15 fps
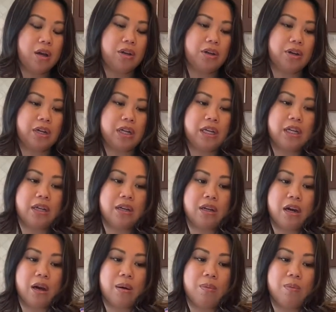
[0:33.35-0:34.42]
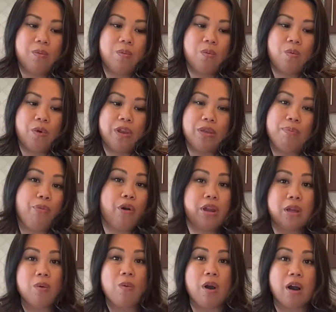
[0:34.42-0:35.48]
You're gonna need it with the
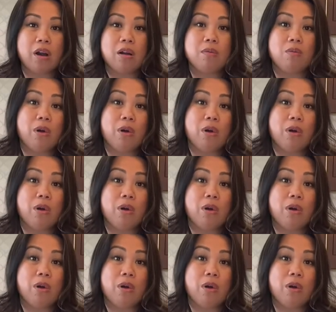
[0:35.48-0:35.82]
boiling water.